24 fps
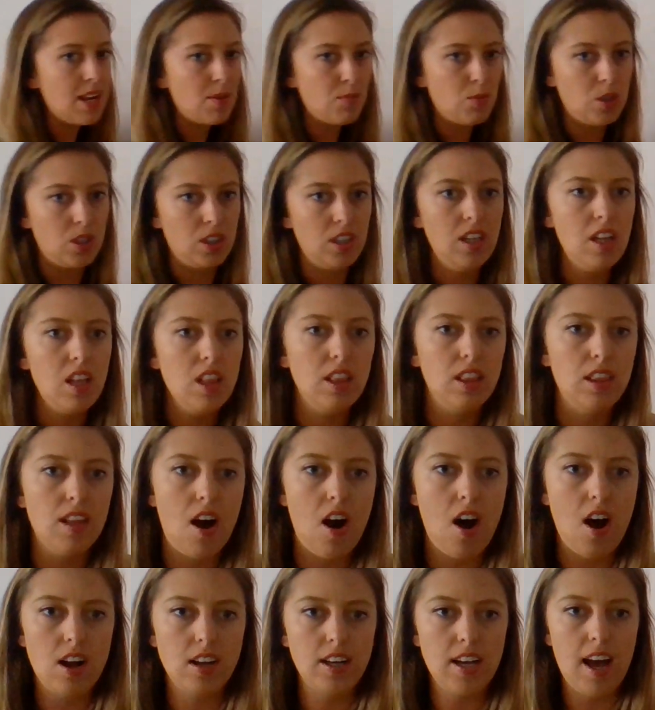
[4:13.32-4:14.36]
equal
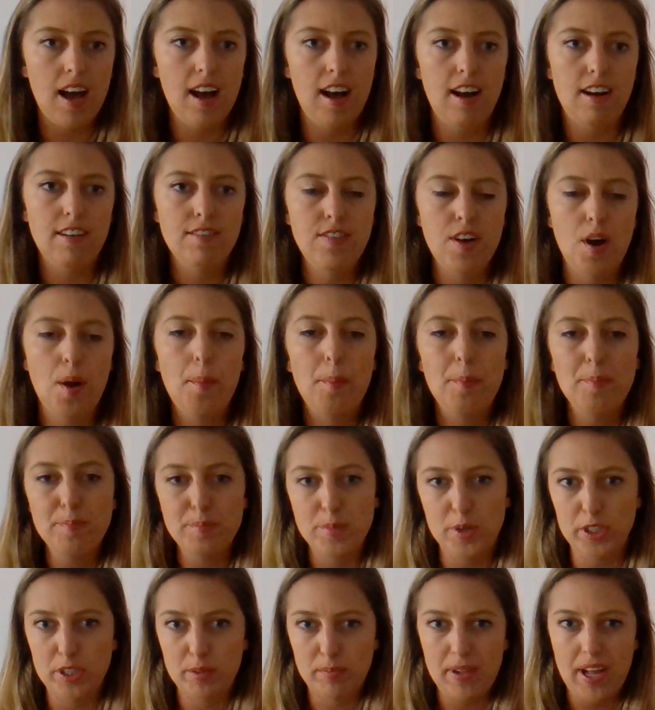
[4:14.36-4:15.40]
log of,
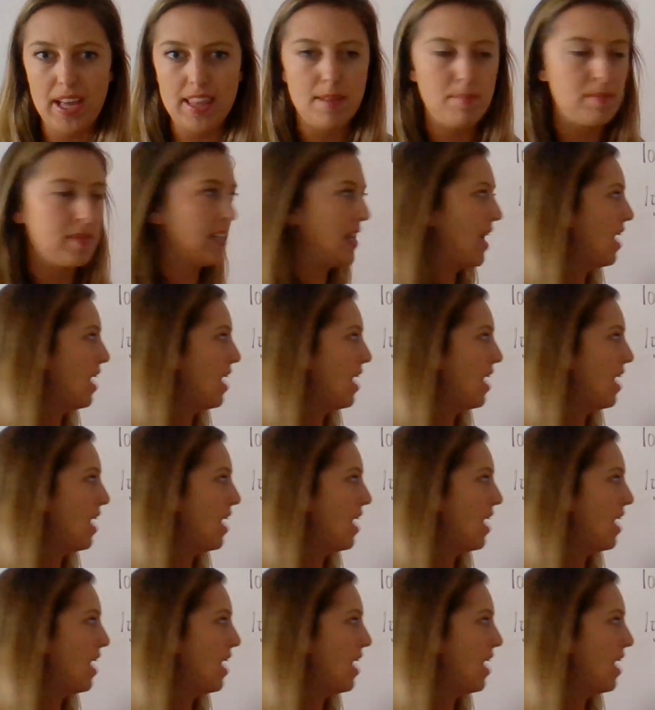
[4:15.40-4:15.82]
multiply them